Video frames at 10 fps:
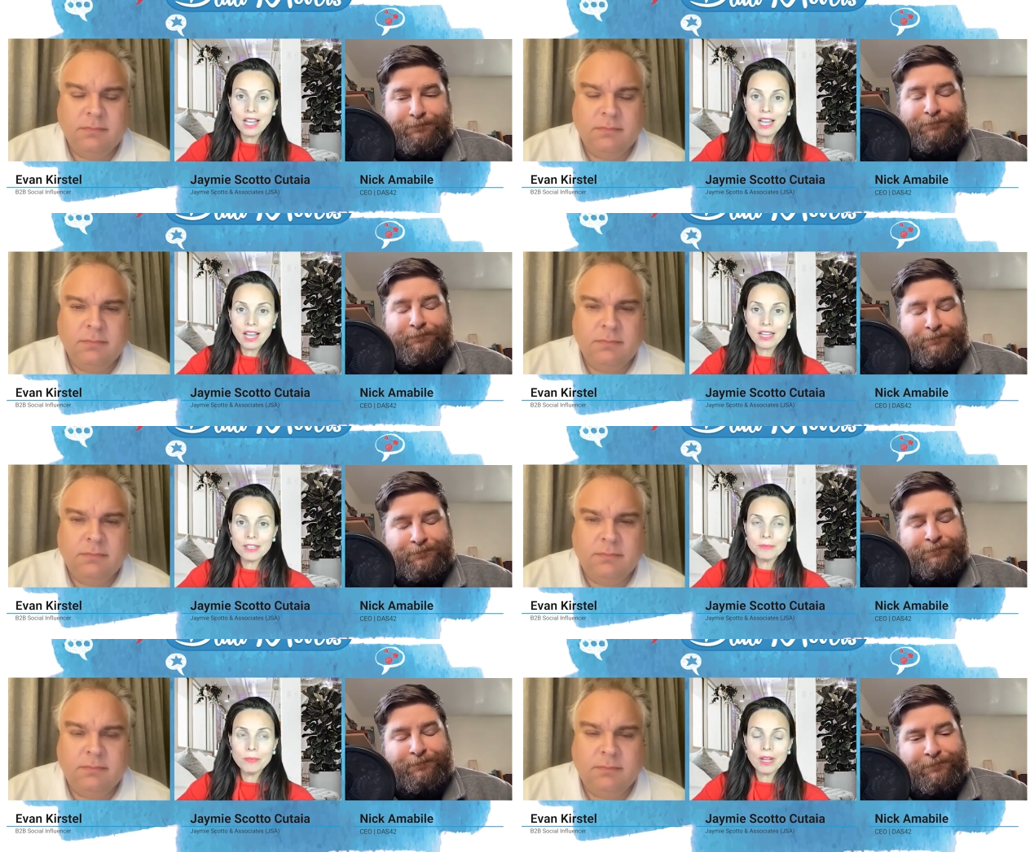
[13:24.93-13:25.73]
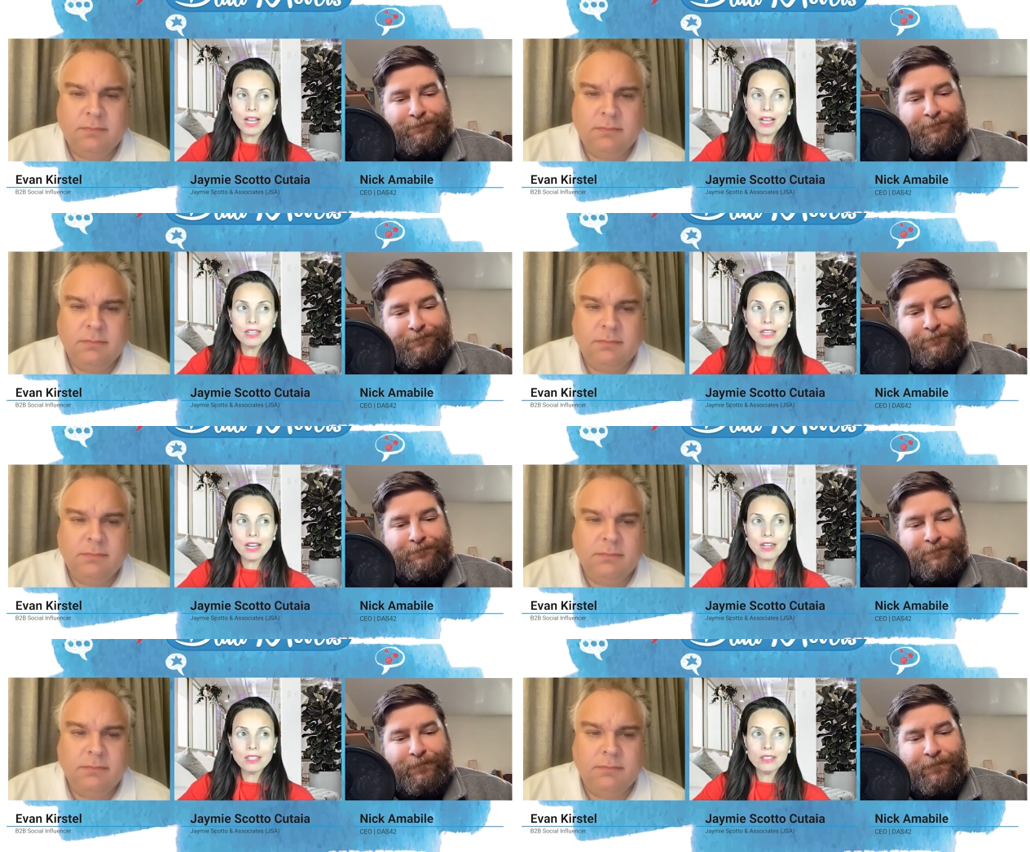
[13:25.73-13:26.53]
Speaker 1: um,
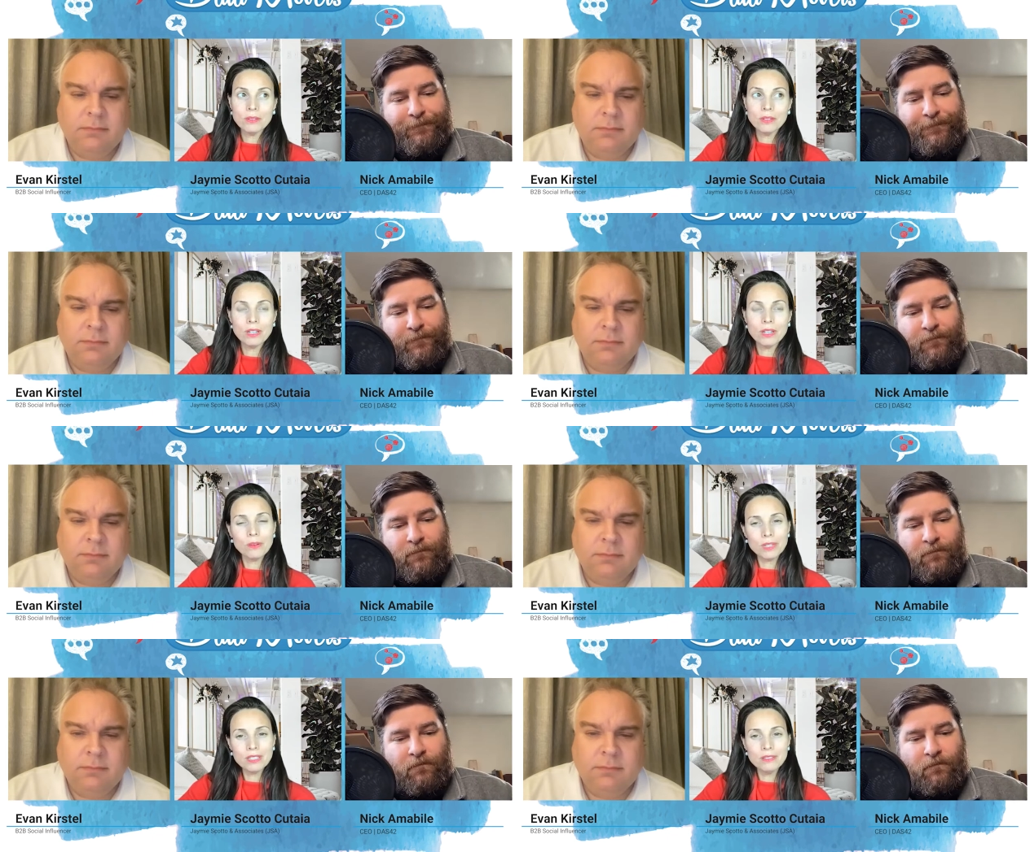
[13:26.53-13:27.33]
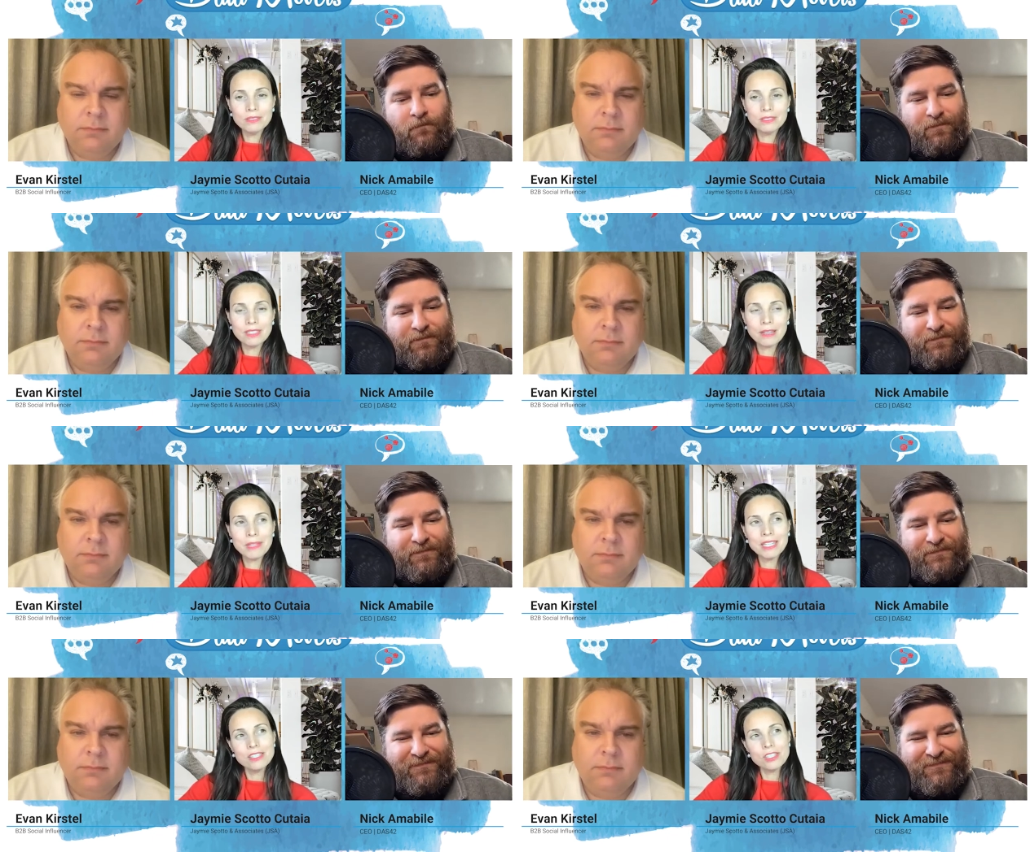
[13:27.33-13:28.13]
are you, what do you, I
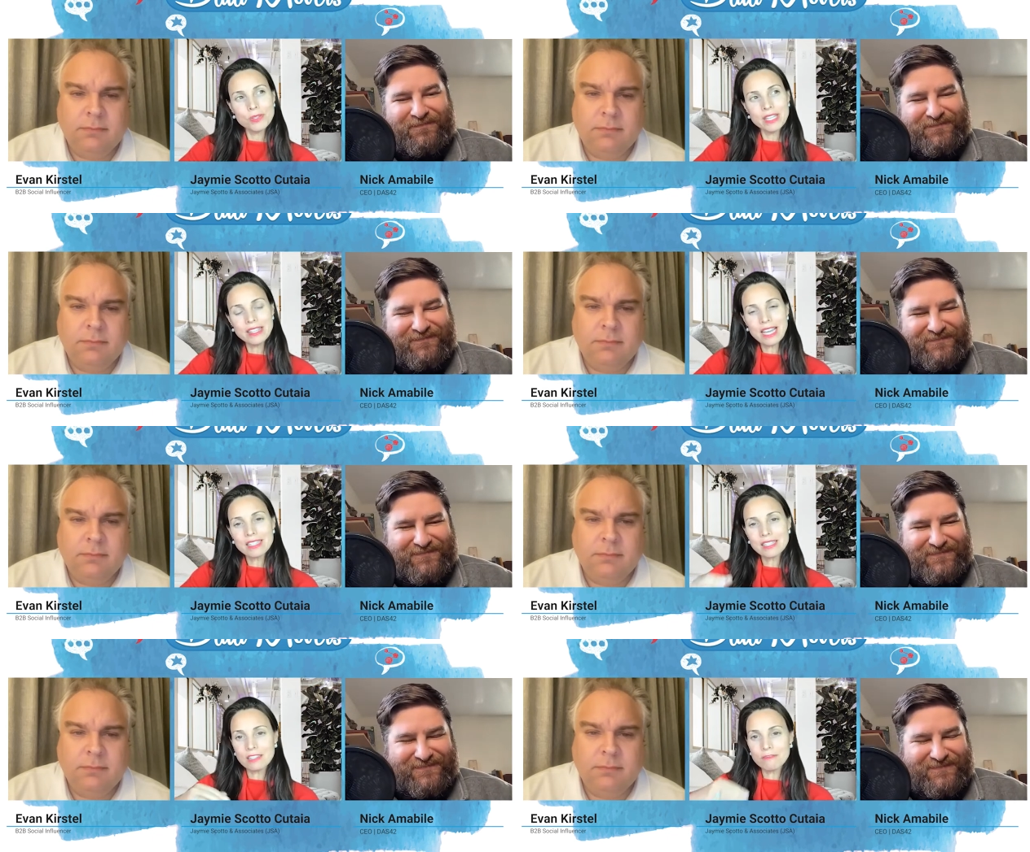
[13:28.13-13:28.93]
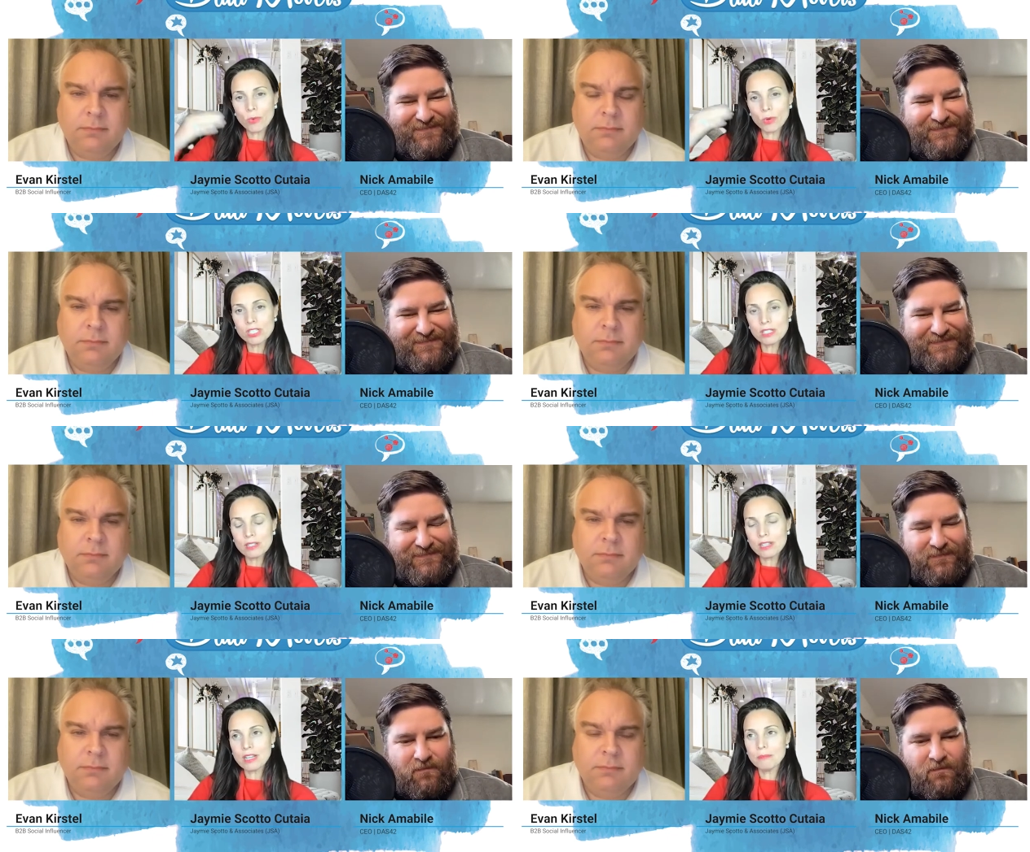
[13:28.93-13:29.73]
mean, do you think that it's going to force
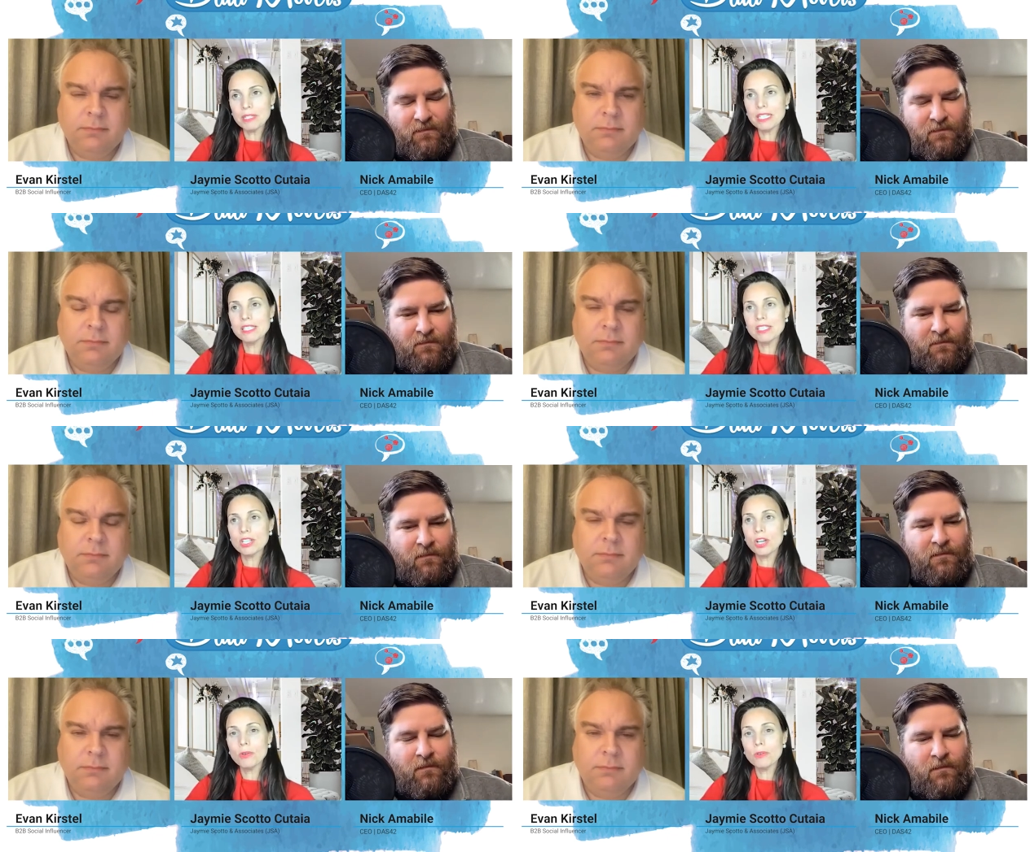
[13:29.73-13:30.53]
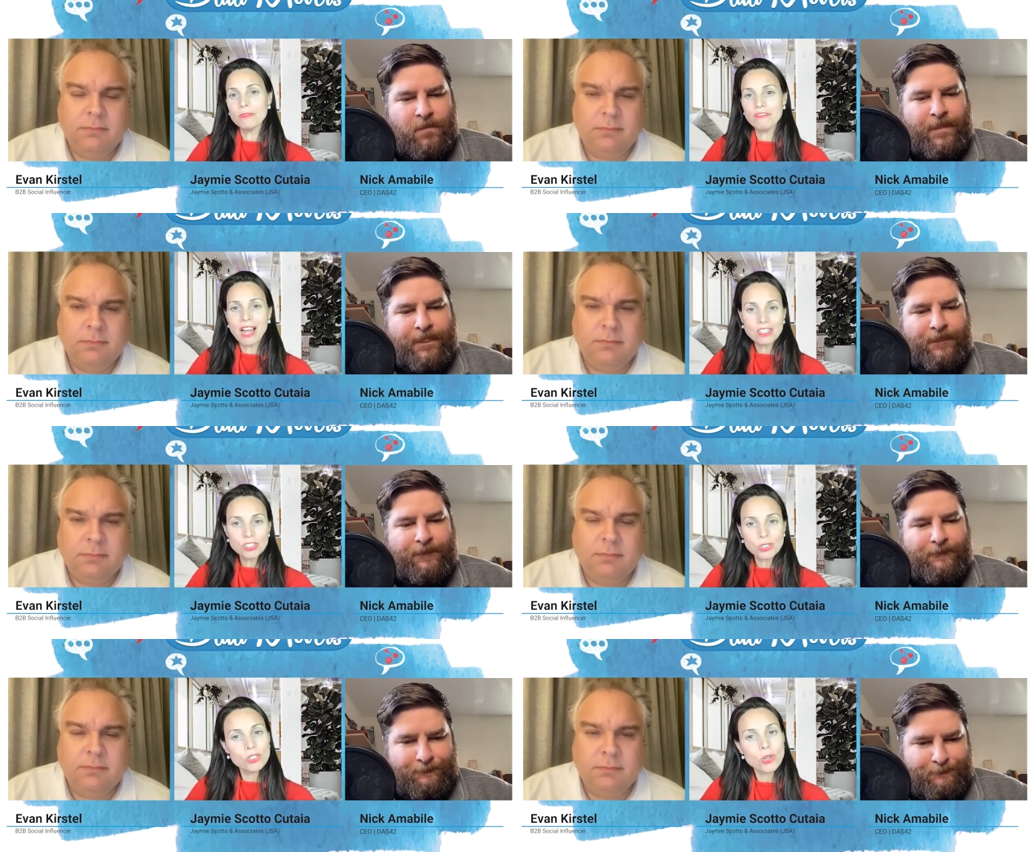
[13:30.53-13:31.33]
companies to go
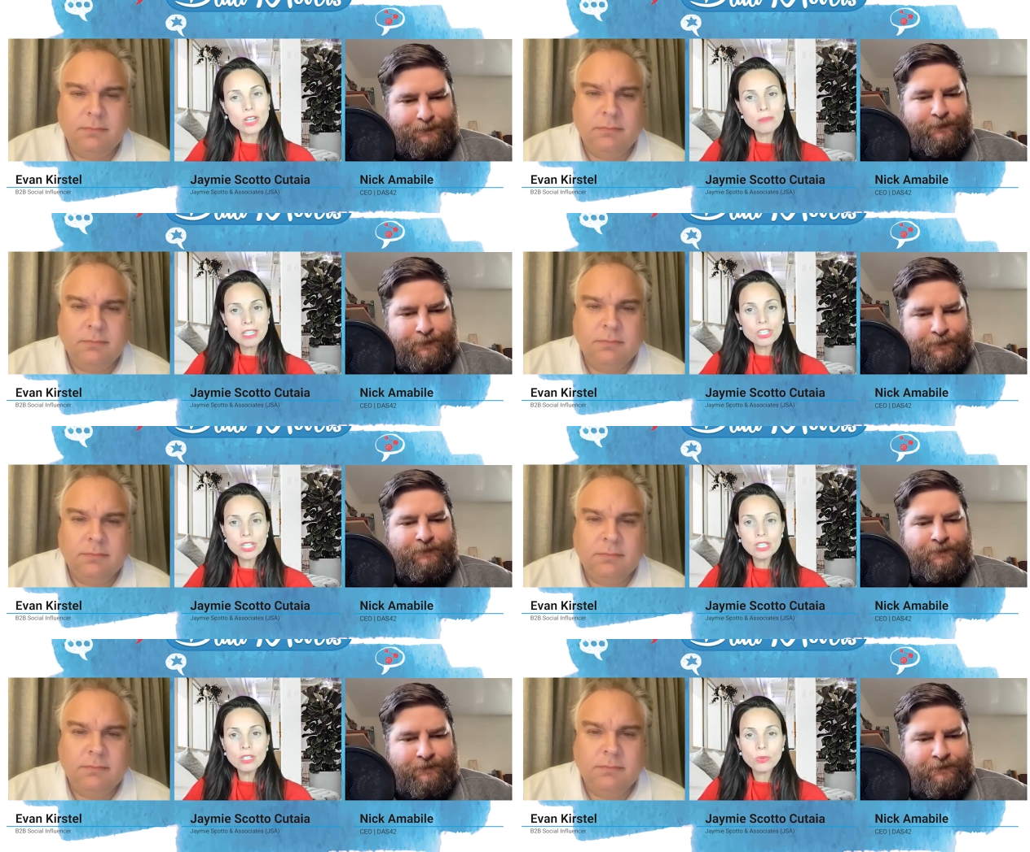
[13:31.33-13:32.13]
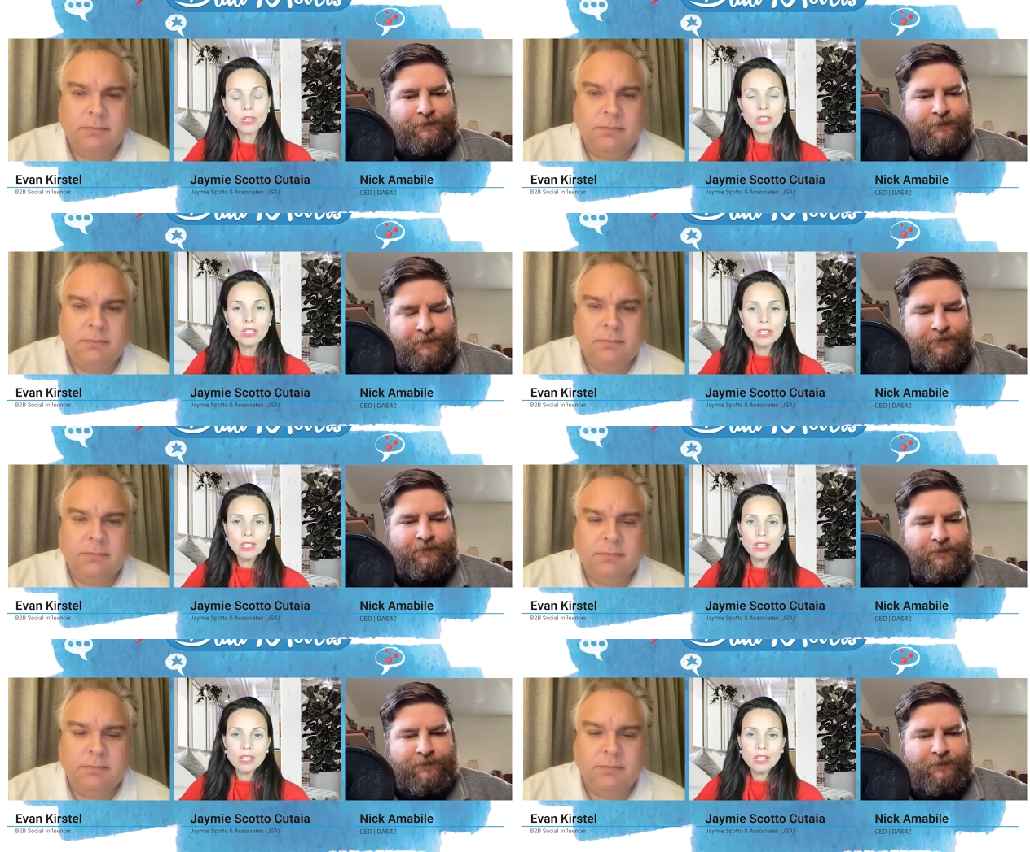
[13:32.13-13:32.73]
faster into automation? Or,